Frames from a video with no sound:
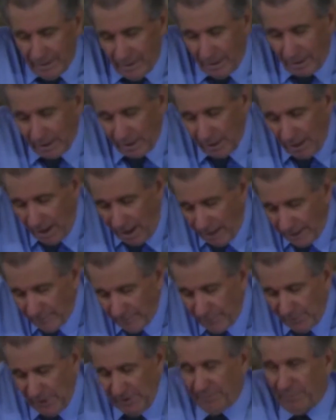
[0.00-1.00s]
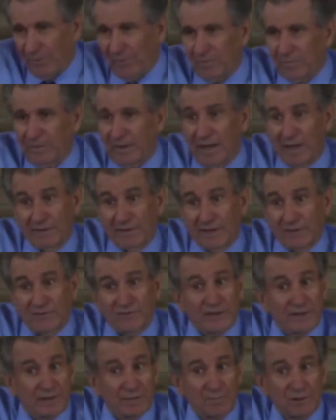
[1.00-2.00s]
A lot of people, I'd
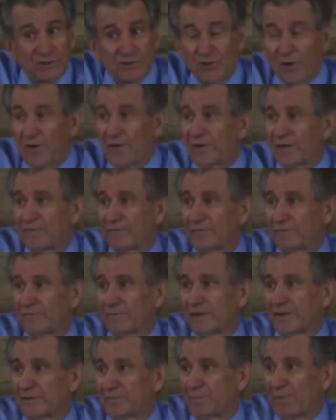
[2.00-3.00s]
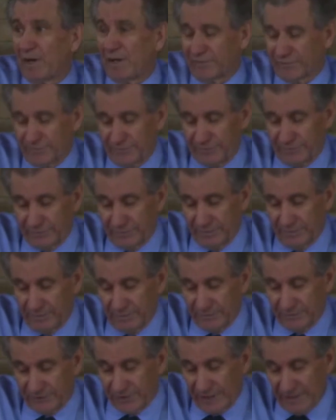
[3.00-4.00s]
say the majority of expositors,
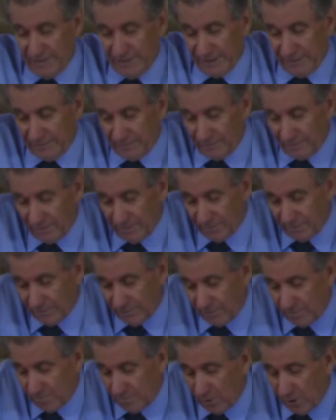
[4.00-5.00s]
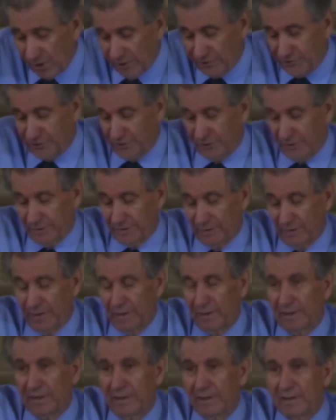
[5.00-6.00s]
say that the merchant
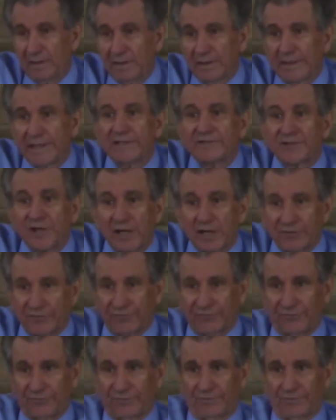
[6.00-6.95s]
is us.